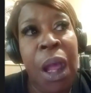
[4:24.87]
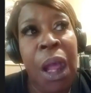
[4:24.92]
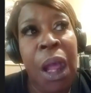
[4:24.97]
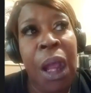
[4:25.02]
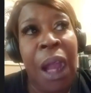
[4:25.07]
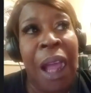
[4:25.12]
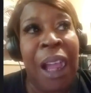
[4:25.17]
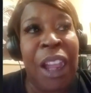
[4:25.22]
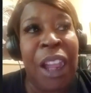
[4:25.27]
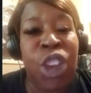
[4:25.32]

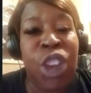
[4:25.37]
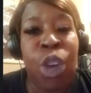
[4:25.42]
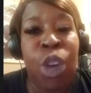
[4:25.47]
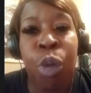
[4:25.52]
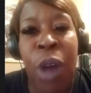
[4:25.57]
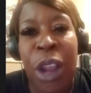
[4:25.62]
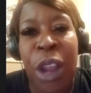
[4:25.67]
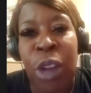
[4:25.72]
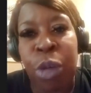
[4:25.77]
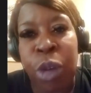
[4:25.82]
like a
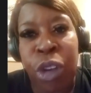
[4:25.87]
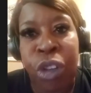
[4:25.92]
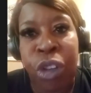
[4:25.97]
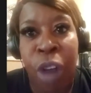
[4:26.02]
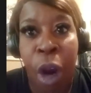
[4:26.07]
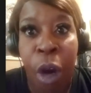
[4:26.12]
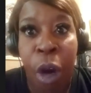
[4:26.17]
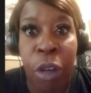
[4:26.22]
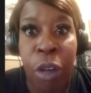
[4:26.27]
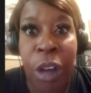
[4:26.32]
switch was
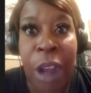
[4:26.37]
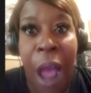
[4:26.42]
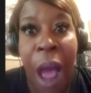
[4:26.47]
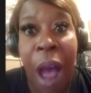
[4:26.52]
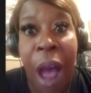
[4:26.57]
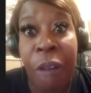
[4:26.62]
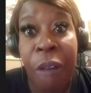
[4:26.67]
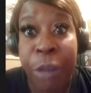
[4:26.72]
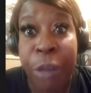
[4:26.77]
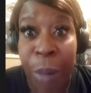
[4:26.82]
turned
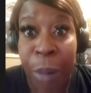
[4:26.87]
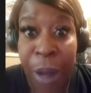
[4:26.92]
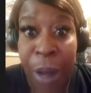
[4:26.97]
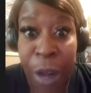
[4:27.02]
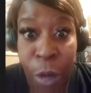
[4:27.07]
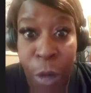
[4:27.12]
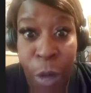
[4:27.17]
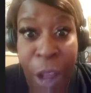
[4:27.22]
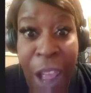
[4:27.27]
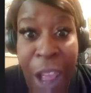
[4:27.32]
on from a
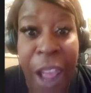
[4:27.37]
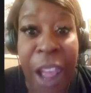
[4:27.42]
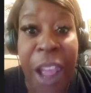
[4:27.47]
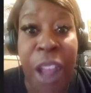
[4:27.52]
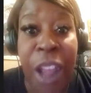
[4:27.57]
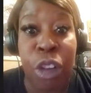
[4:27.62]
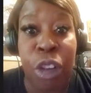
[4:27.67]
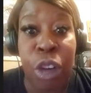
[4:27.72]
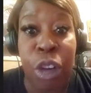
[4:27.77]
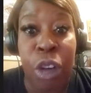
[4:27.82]
little
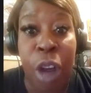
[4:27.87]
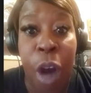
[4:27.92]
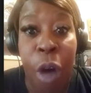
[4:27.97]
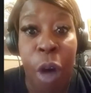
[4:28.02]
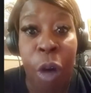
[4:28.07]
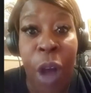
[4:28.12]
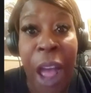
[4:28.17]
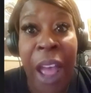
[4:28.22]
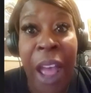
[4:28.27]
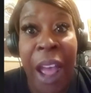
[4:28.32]
kid, you
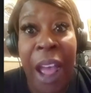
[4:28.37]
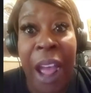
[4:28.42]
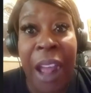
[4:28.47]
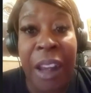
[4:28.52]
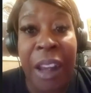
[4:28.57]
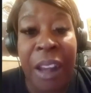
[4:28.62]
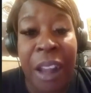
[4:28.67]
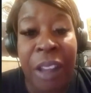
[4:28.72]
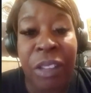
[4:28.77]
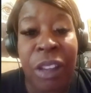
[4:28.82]
know,
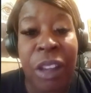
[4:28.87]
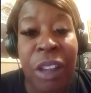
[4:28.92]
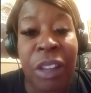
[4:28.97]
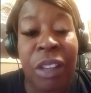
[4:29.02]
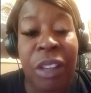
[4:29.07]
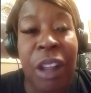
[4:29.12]
and this